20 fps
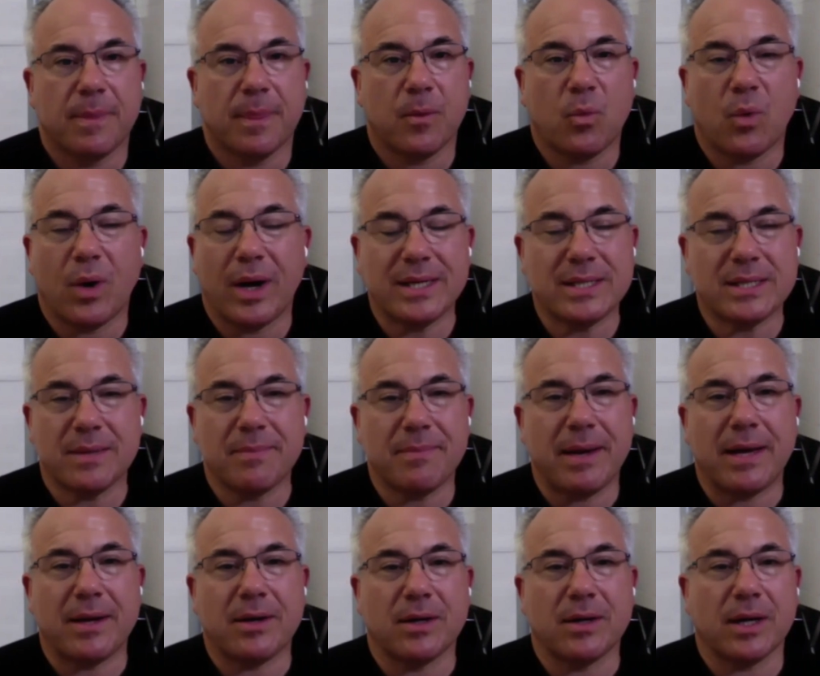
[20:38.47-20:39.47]
Why does it
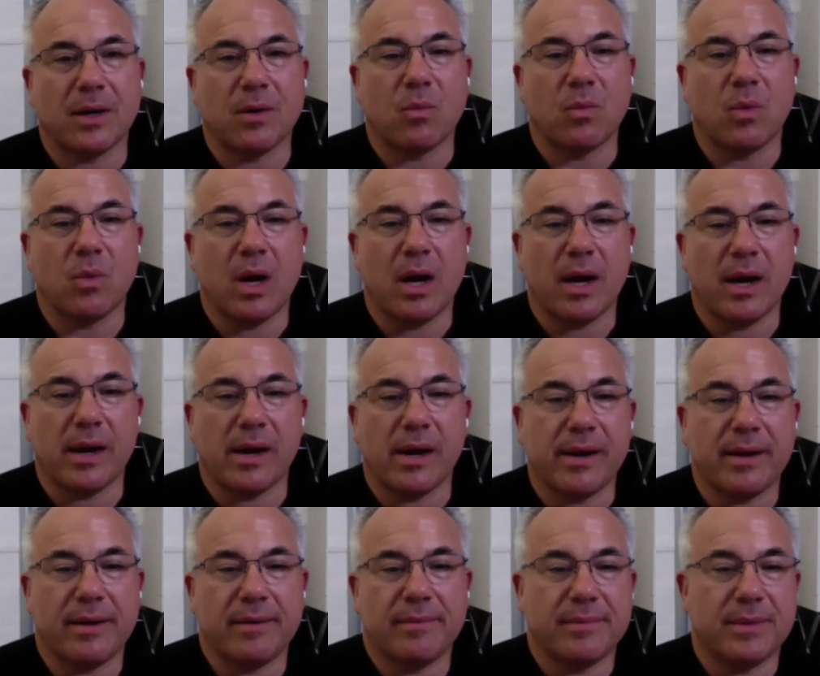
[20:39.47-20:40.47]
matter? Like
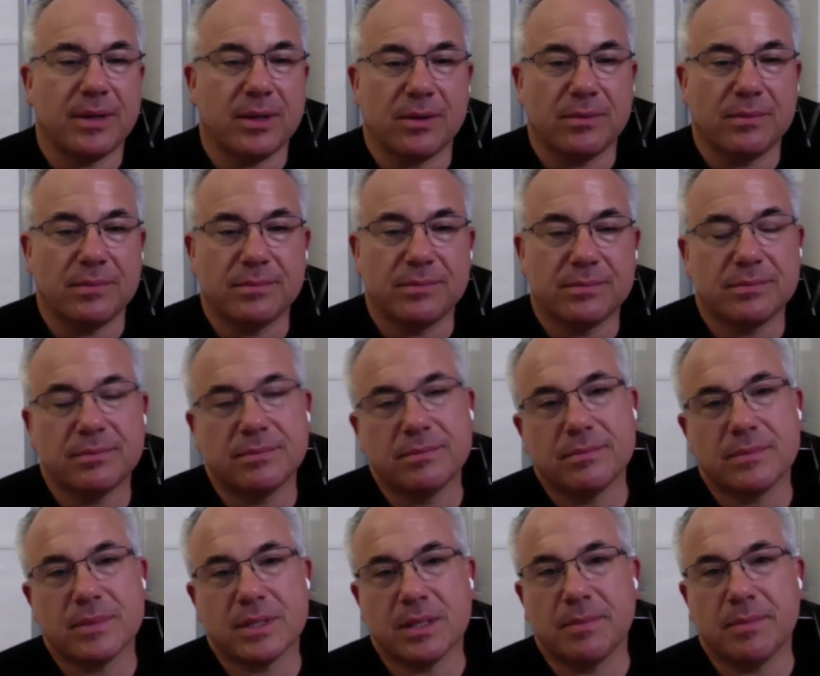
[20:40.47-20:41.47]
why,
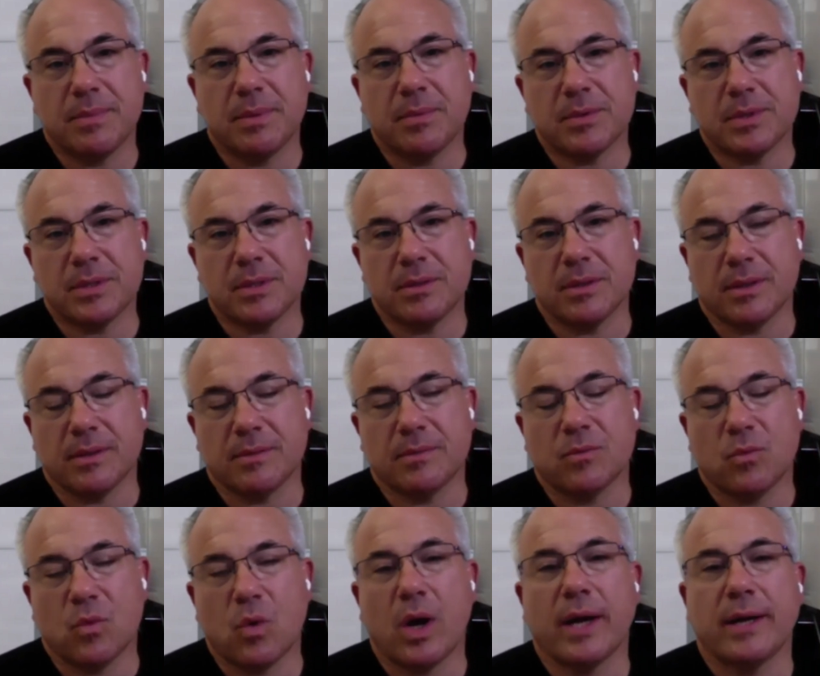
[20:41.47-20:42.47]
some people, why?